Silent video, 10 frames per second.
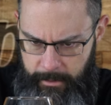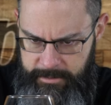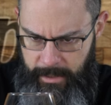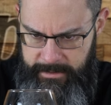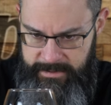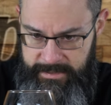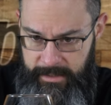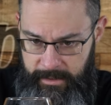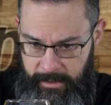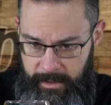I'm, I see
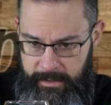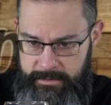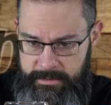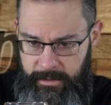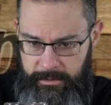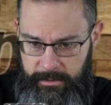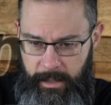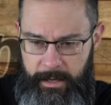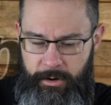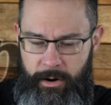that it is a little
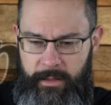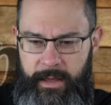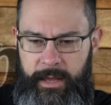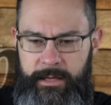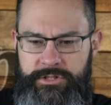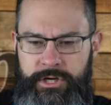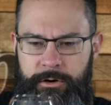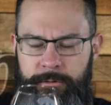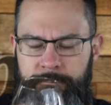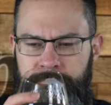lighter on the edge
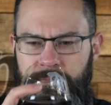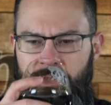here.